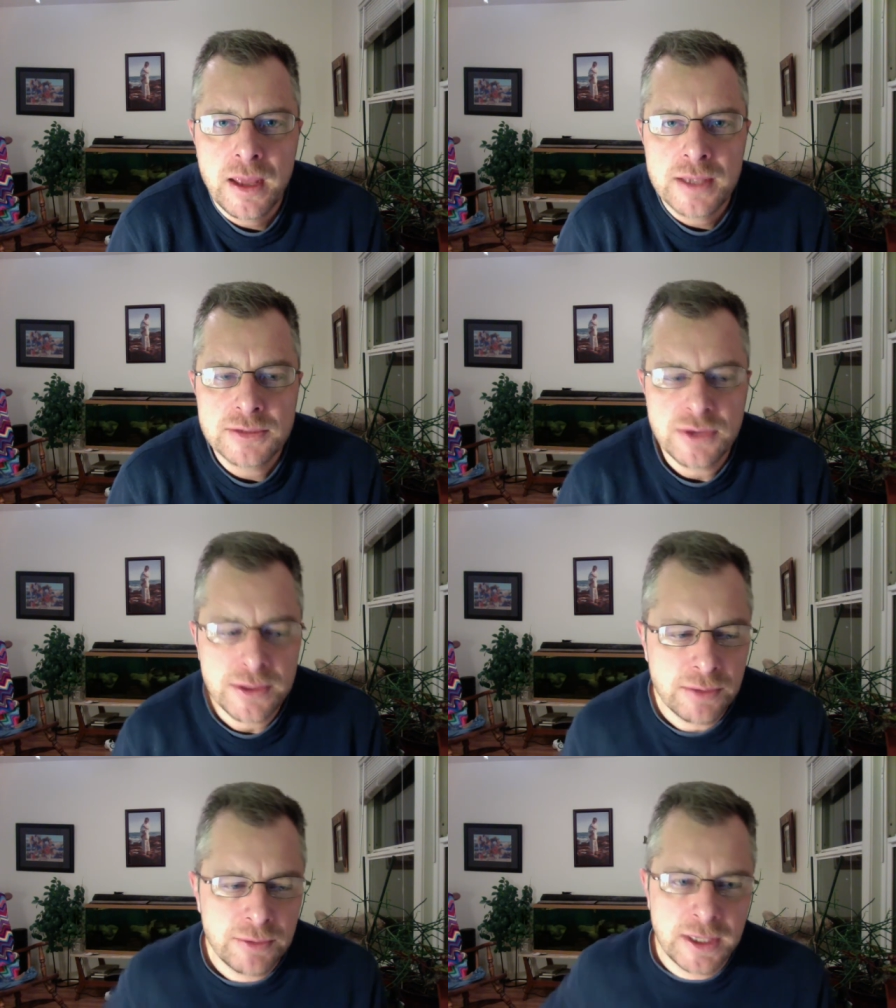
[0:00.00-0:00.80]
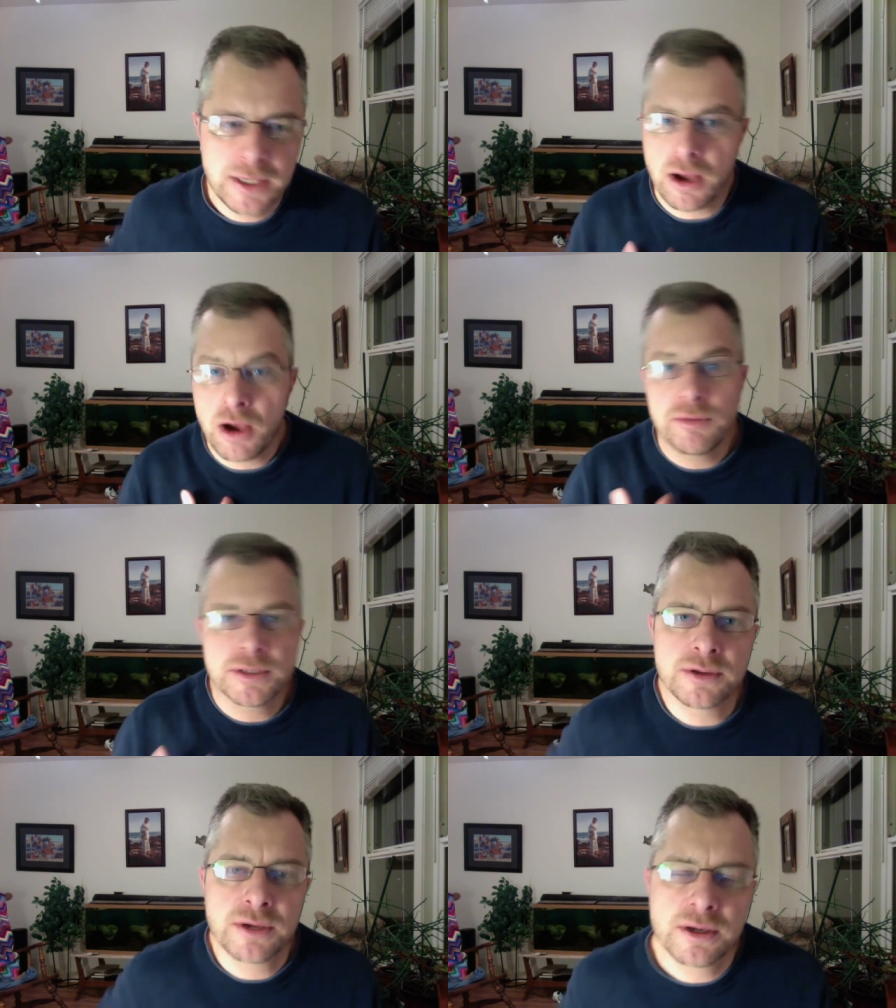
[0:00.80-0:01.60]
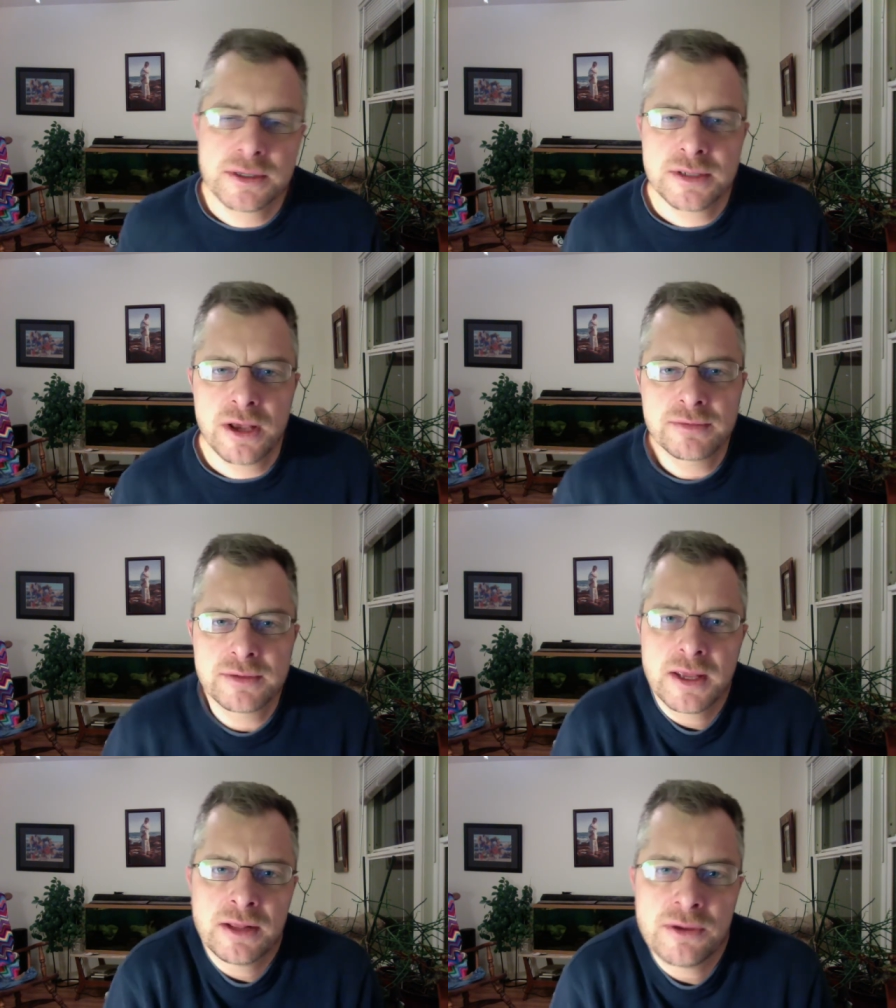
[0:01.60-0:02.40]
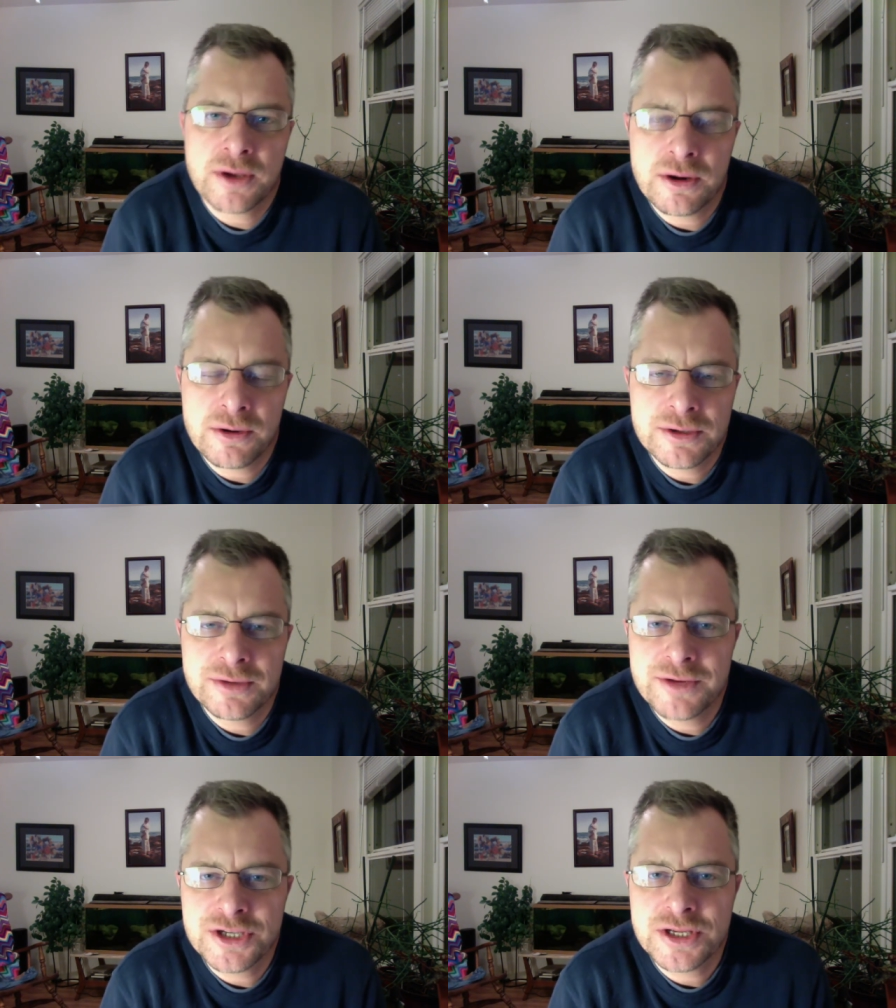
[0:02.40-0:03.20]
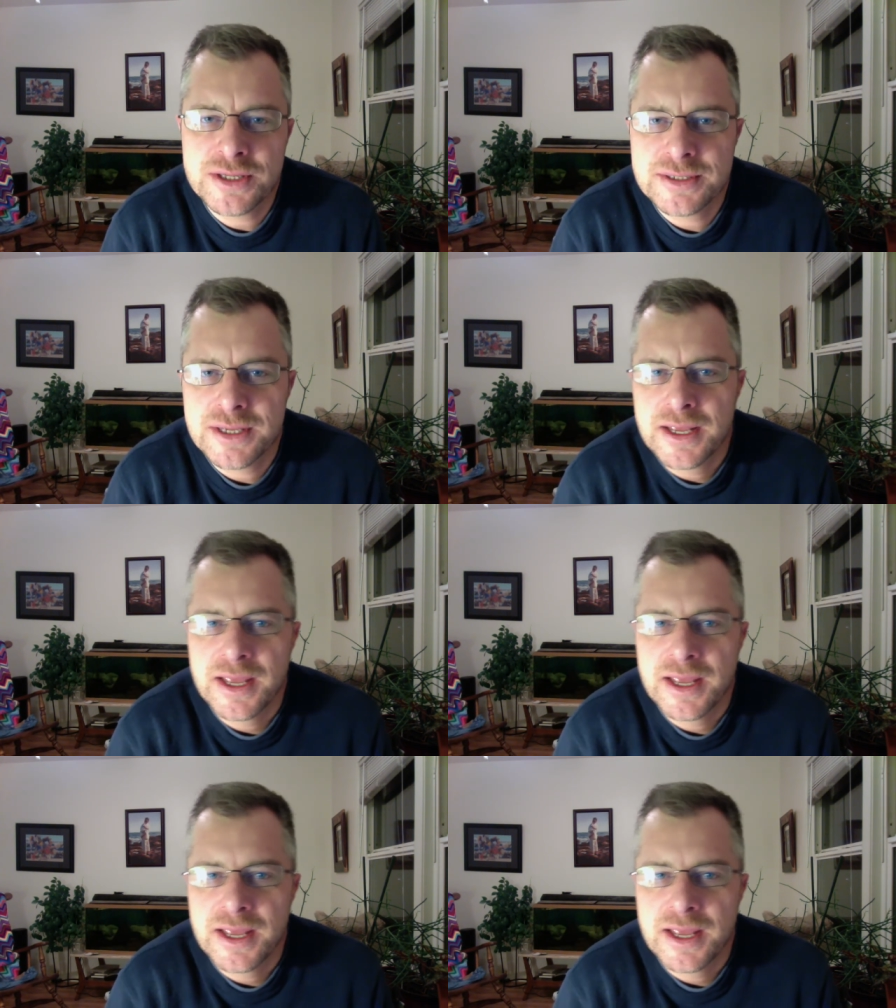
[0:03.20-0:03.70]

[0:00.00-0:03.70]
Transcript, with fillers: So I think we need to always look at ourselves and look at our own divisions.